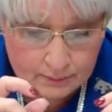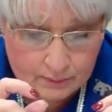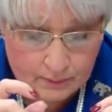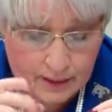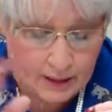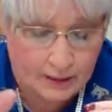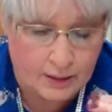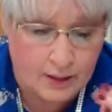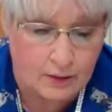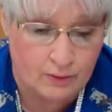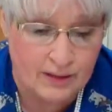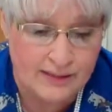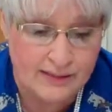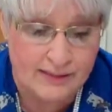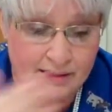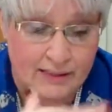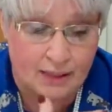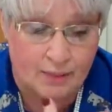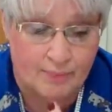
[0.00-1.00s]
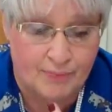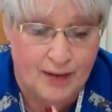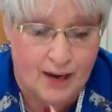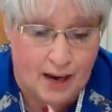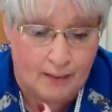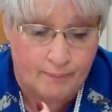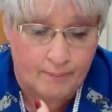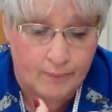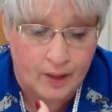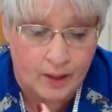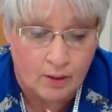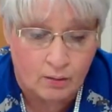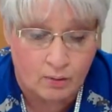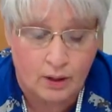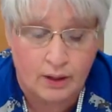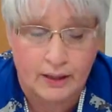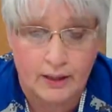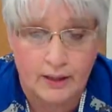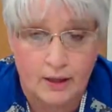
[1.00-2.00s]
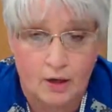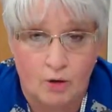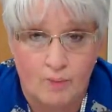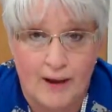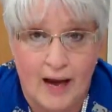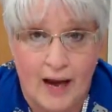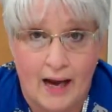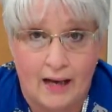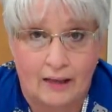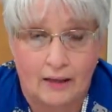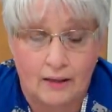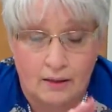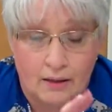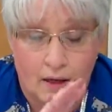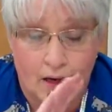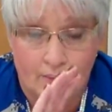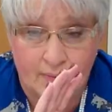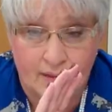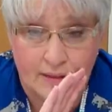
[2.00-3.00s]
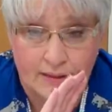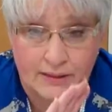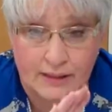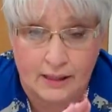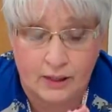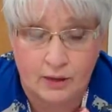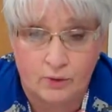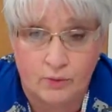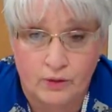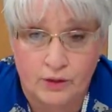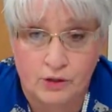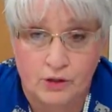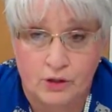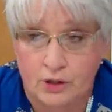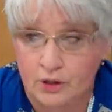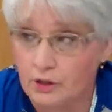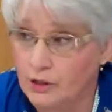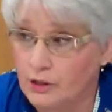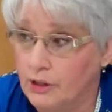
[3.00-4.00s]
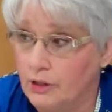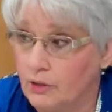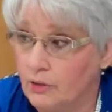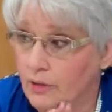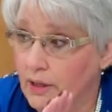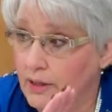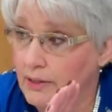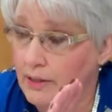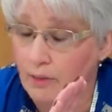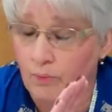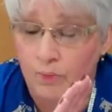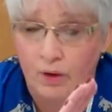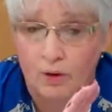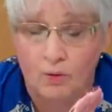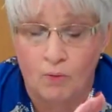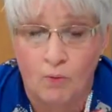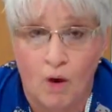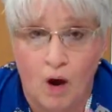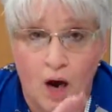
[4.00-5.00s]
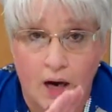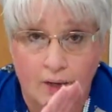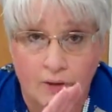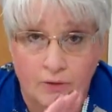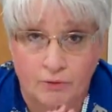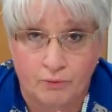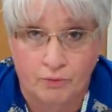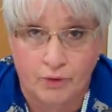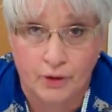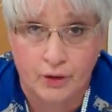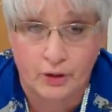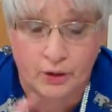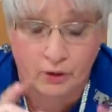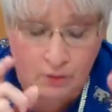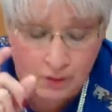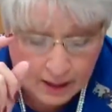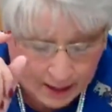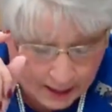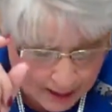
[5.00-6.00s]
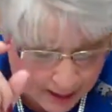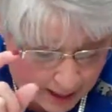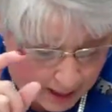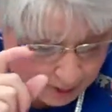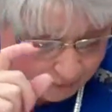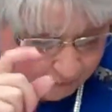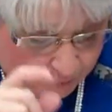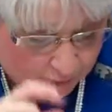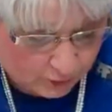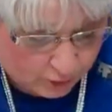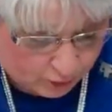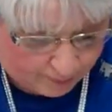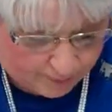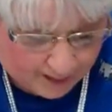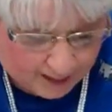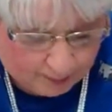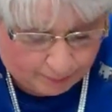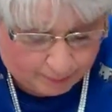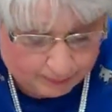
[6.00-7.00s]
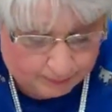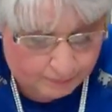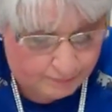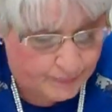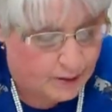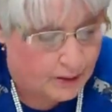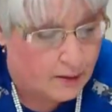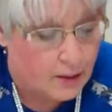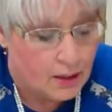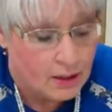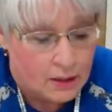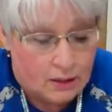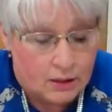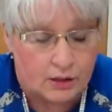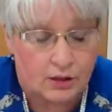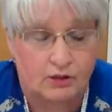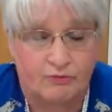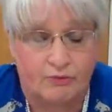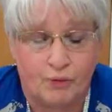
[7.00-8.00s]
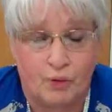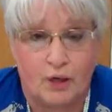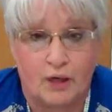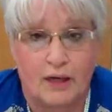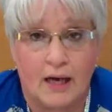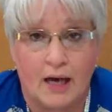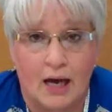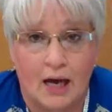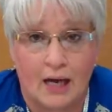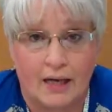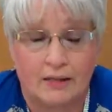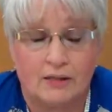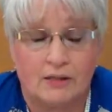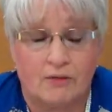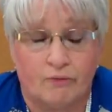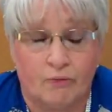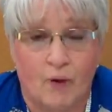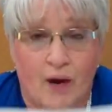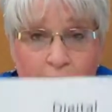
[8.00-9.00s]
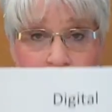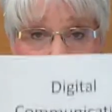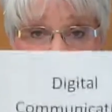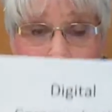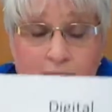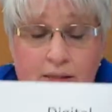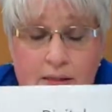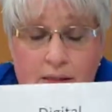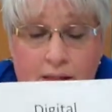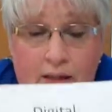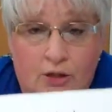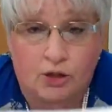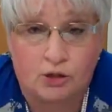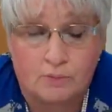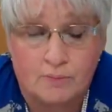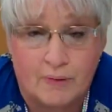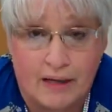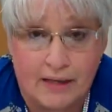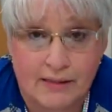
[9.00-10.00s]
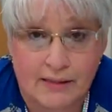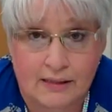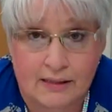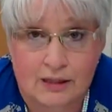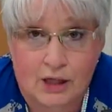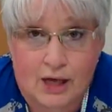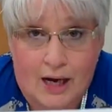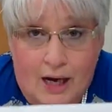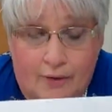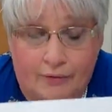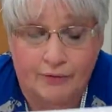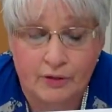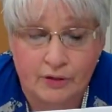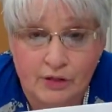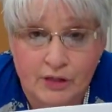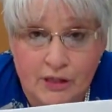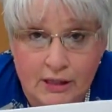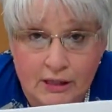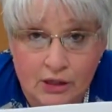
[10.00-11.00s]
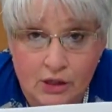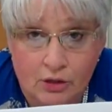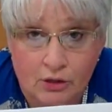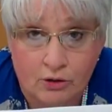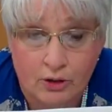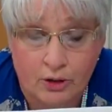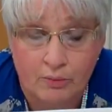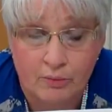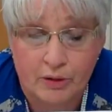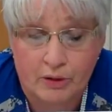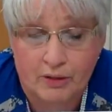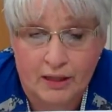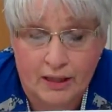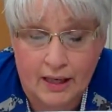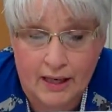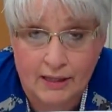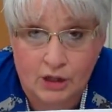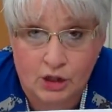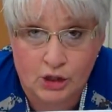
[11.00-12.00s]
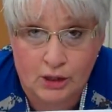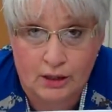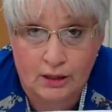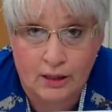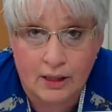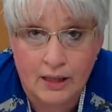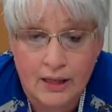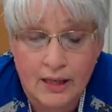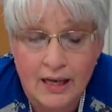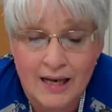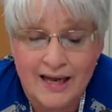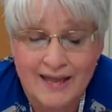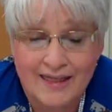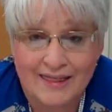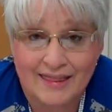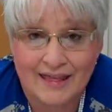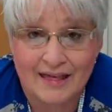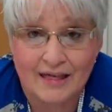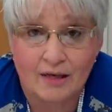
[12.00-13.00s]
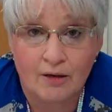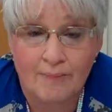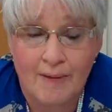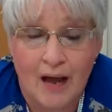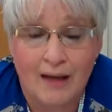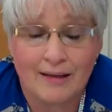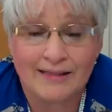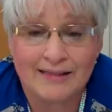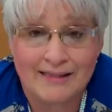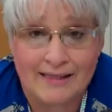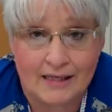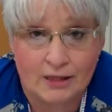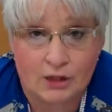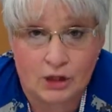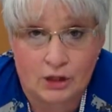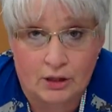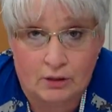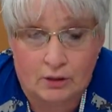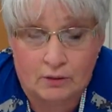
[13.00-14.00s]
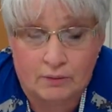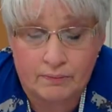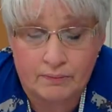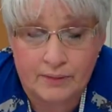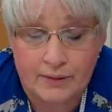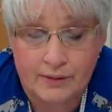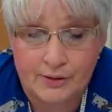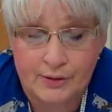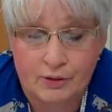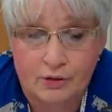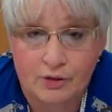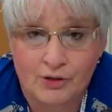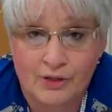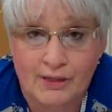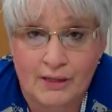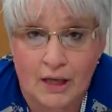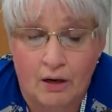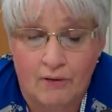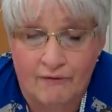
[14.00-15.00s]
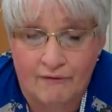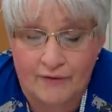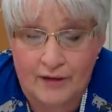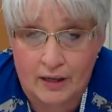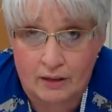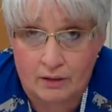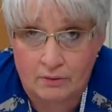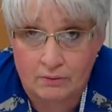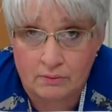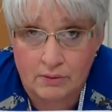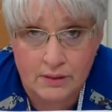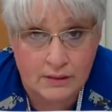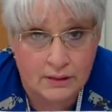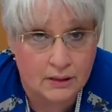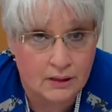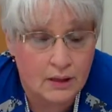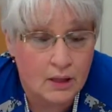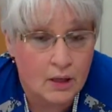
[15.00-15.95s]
well, no, let's skip that. We're going to go back. I'm going to tell you what you're going to do, and then we'll walk through how to fold your paper. There's 4 kinds of ways to get your message out. There's digital communication. Think about digital. These are your cell phones.